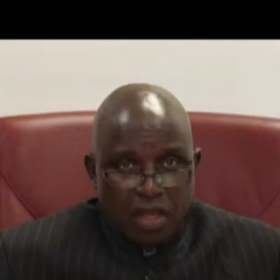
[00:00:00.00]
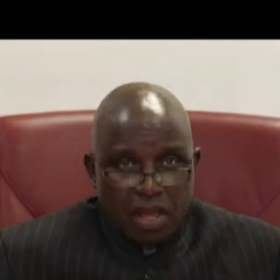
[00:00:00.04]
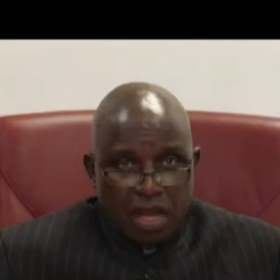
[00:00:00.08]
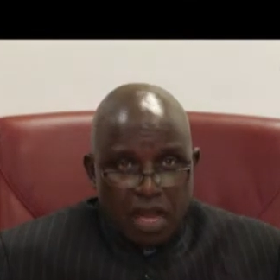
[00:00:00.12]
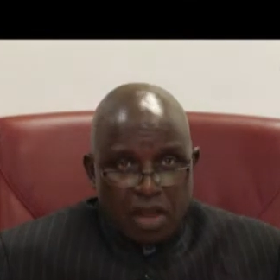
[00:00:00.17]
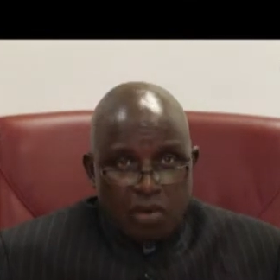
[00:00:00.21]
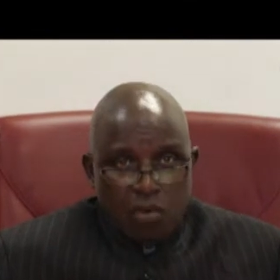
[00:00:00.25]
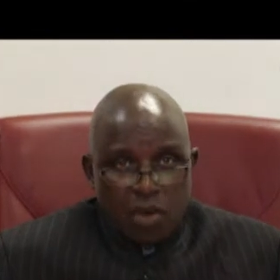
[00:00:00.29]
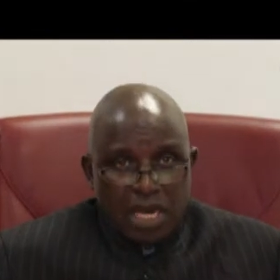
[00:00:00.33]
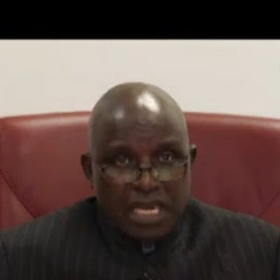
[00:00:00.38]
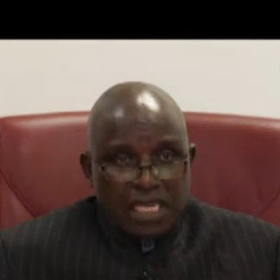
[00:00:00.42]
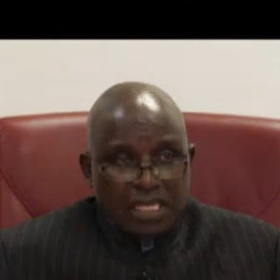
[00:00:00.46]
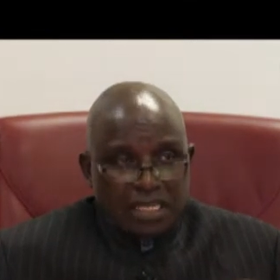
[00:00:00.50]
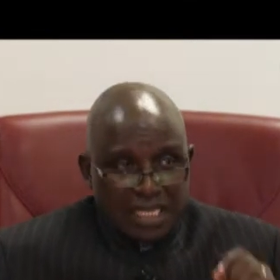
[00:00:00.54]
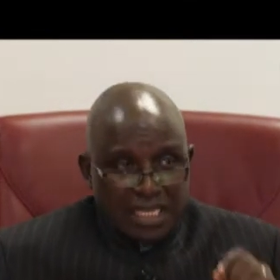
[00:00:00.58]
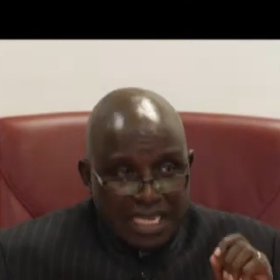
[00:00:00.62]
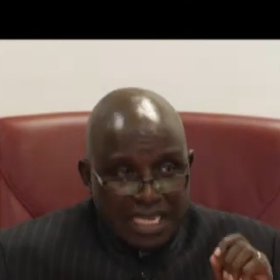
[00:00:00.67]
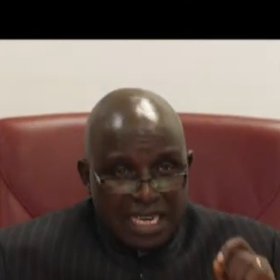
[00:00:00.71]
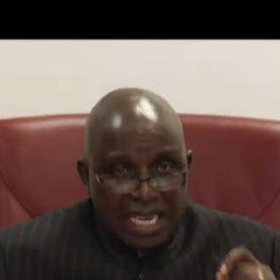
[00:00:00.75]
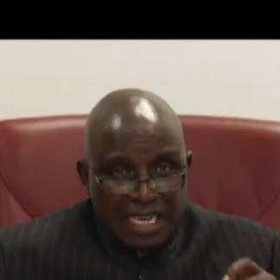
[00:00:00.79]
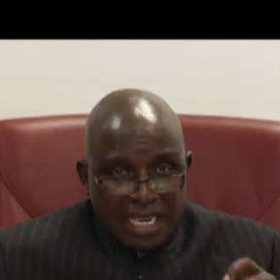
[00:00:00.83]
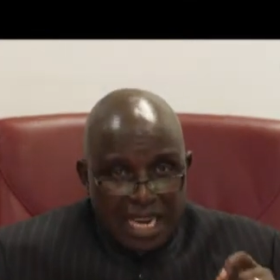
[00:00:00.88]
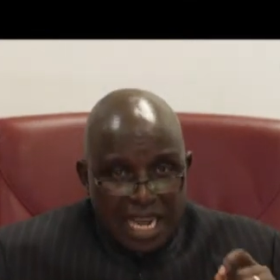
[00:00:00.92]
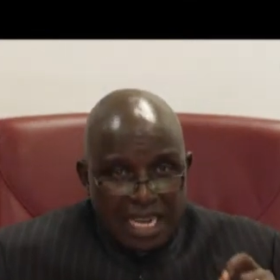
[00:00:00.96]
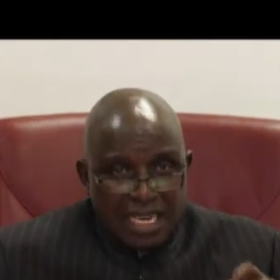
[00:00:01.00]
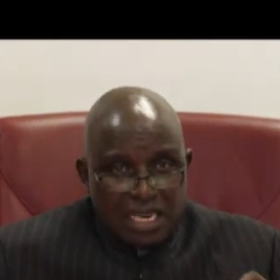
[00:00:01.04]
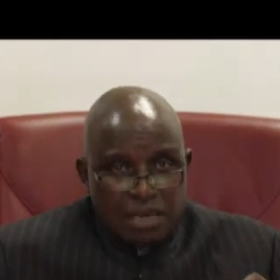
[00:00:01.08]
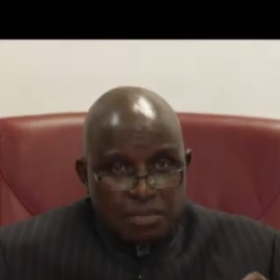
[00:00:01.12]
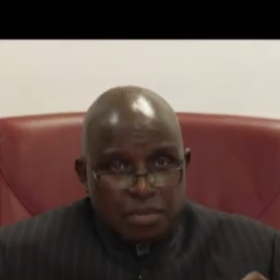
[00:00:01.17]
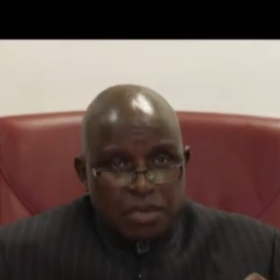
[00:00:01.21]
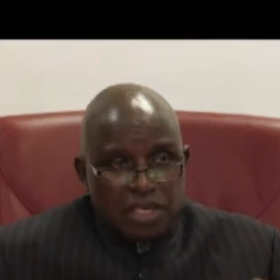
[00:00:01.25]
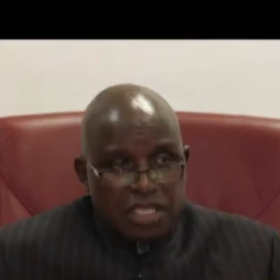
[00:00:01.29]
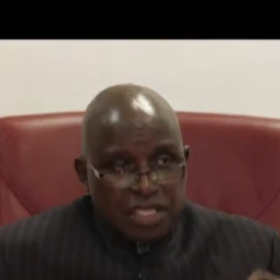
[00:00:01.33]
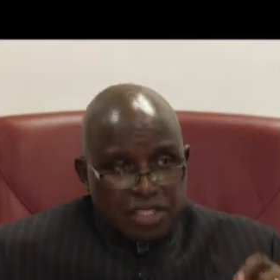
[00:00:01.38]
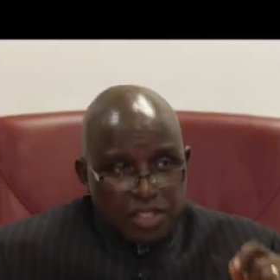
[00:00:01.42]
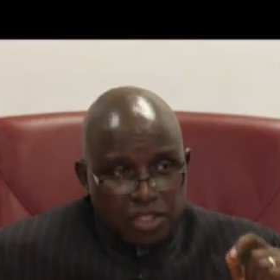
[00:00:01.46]
And what is
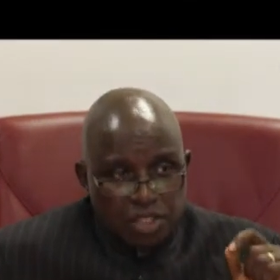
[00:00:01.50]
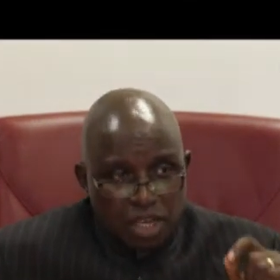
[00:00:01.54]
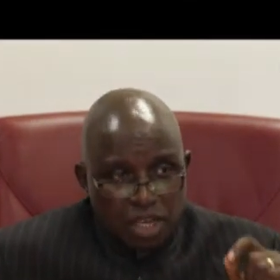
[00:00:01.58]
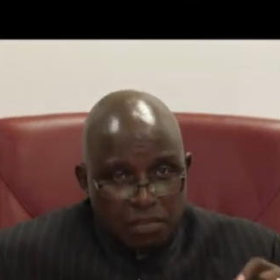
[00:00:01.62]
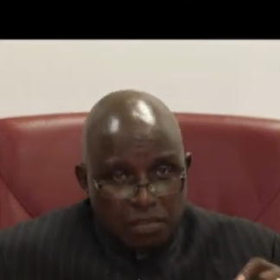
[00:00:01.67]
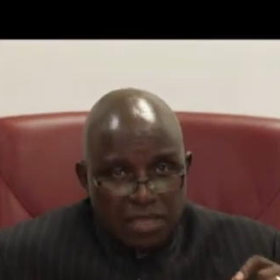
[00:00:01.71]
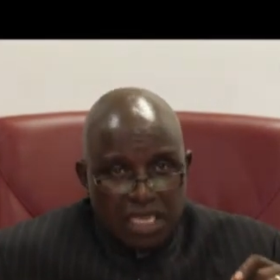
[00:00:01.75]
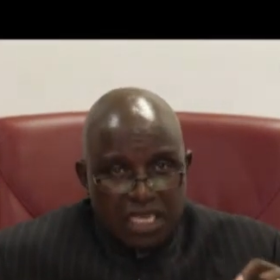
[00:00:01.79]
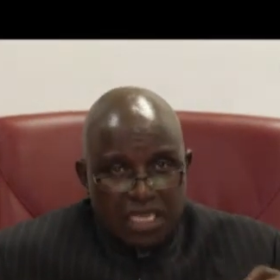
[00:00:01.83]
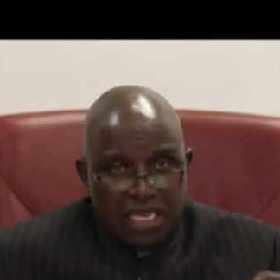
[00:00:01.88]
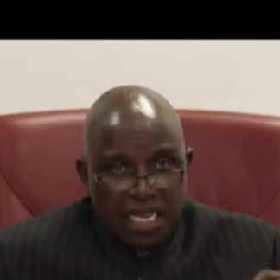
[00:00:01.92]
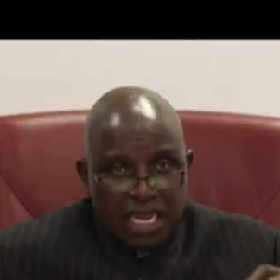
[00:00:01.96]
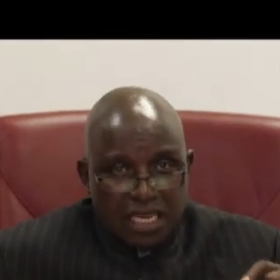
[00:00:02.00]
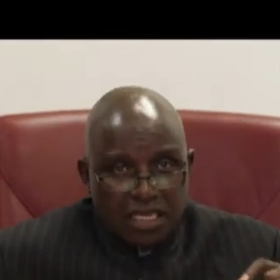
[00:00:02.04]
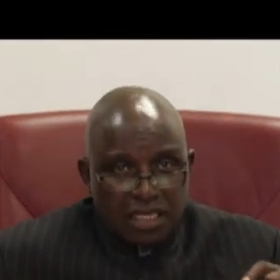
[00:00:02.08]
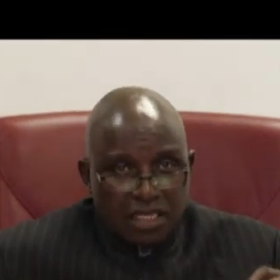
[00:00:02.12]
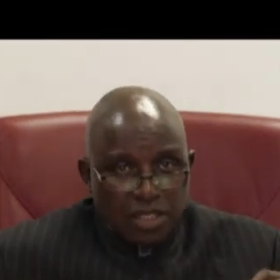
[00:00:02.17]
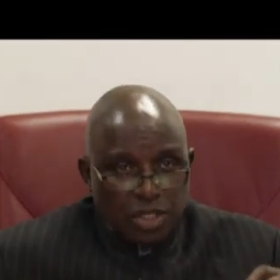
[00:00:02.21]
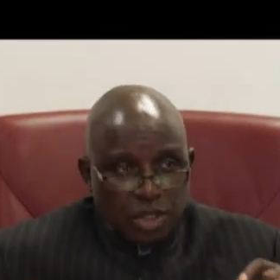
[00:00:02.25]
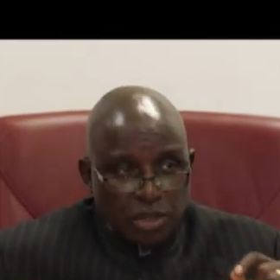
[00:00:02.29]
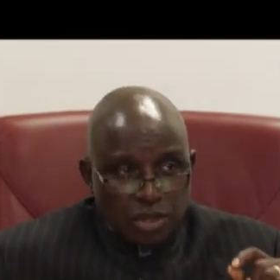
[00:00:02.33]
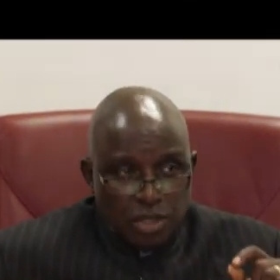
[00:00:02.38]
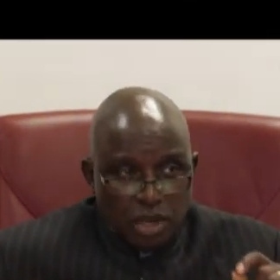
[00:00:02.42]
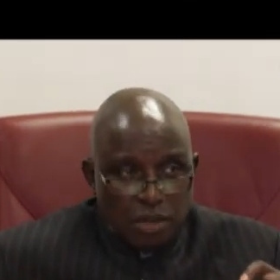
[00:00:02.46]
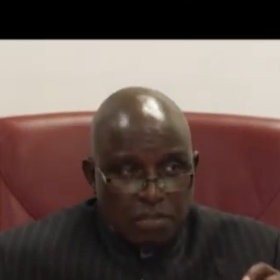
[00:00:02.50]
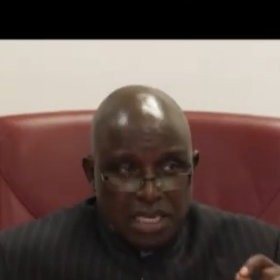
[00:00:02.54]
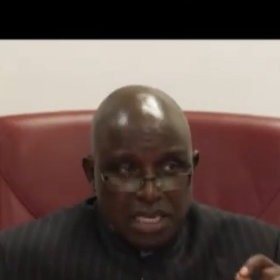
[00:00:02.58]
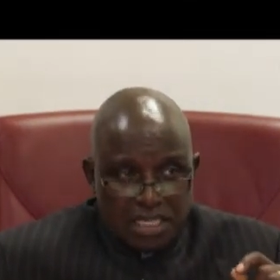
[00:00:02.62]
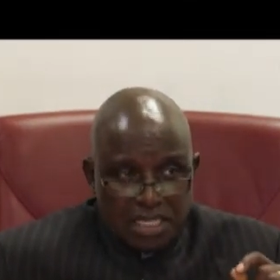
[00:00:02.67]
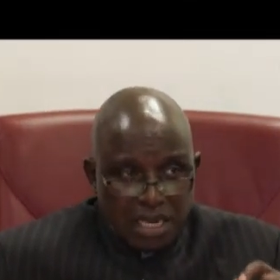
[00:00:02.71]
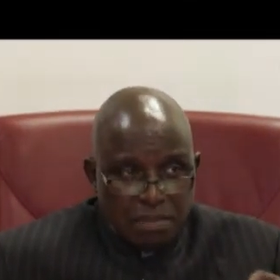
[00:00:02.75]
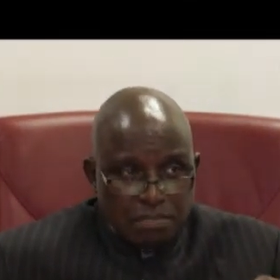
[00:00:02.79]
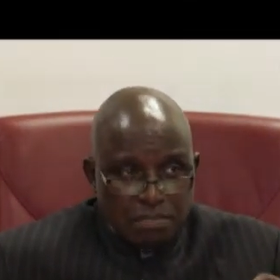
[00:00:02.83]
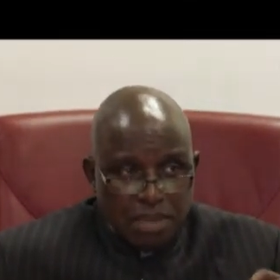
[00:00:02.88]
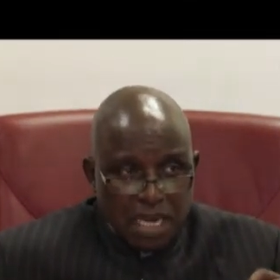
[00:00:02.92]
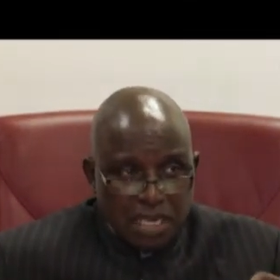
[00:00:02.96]
inalienable is something that should not be
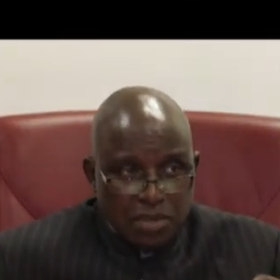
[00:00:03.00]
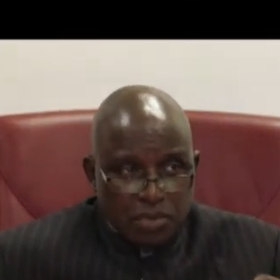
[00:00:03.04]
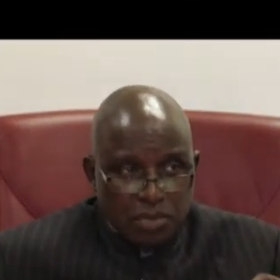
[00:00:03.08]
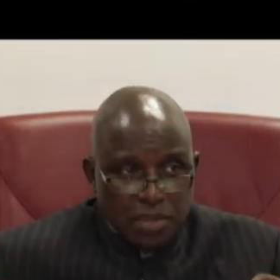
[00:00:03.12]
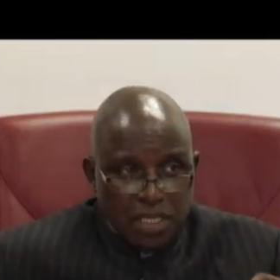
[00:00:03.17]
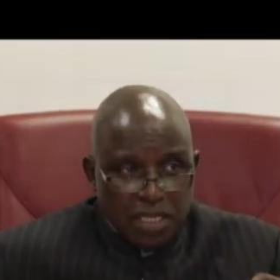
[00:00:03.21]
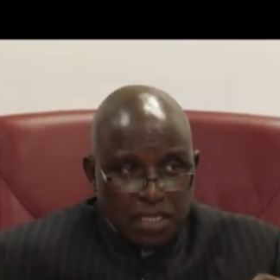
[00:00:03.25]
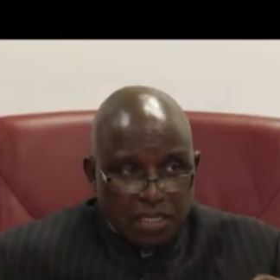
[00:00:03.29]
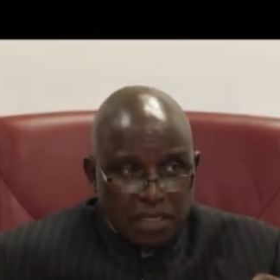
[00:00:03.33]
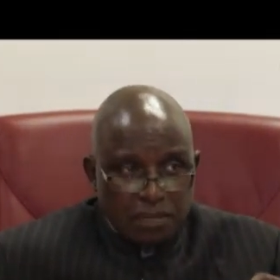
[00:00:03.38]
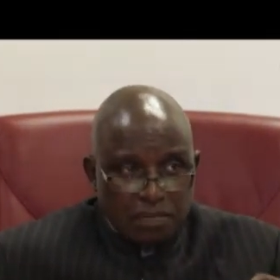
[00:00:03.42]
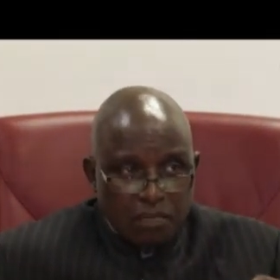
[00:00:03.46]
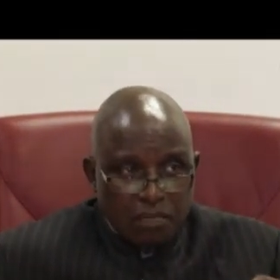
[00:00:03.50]
tampered with.